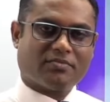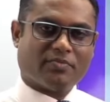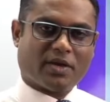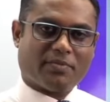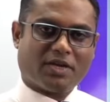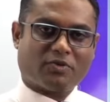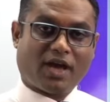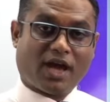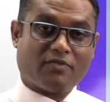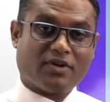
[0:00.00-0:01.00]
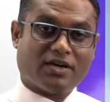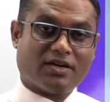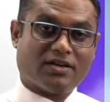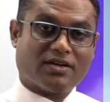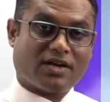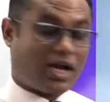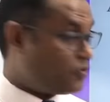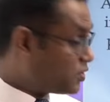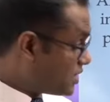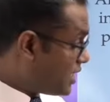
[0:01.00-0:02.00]
Maybe to have a, I
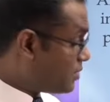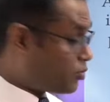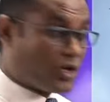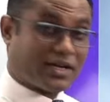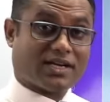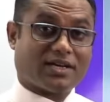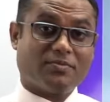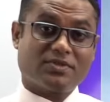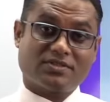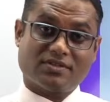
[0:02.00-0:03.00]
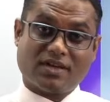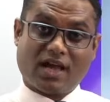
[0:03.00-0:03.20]
would say in monetary terms,